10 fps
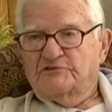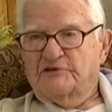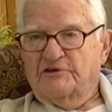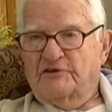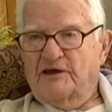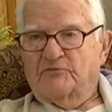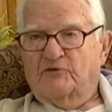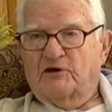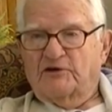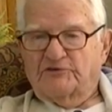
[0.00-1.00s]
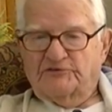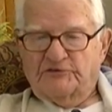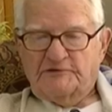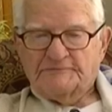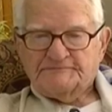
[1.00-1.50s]
and that was,
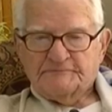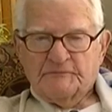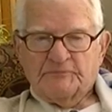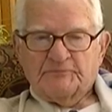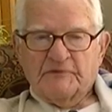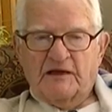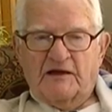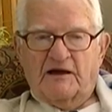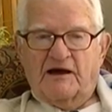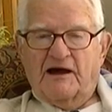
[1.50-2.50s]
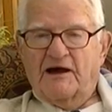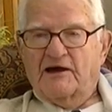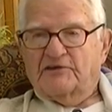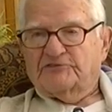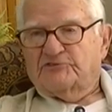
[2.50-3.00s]
ask